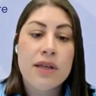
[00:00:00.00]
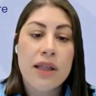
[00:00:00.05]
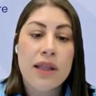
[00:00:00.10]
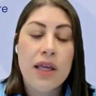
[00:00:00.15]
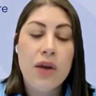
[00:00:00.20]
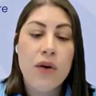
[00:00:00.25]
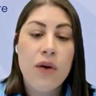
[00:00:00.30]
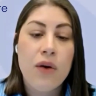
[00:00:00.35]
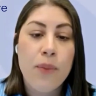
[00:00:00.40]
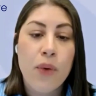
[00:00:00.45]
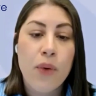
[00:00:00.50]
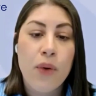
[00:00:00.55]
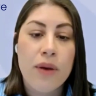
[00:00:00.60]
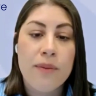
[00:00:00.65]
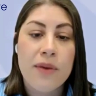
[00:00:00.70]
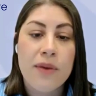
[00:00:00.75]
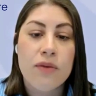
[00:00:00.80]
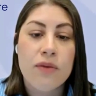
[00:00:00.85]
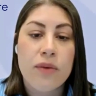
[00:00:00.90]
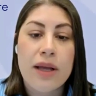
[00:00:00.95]
so that your
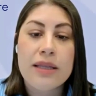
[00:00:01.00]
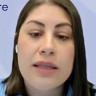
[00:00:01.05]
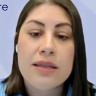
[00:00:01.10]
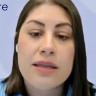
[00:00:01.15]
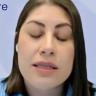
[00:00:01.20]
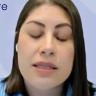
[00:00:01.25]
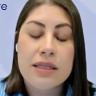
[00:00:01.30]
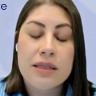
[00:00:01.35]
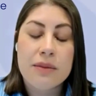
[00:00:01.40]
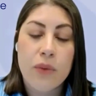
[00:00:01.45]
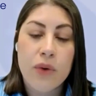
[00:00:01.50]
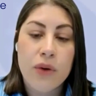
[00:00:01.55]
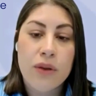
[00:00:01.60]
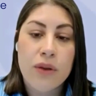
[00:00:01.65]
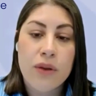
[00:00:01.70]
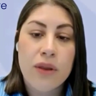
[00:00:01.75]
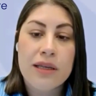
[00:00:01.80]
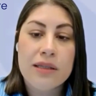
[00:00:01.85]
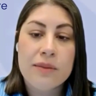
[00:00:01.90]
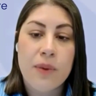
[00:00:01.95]
appointment runs as
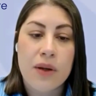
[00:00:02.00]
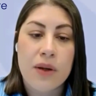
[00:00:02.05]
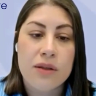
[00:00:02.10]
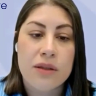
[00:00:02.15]
smoothly as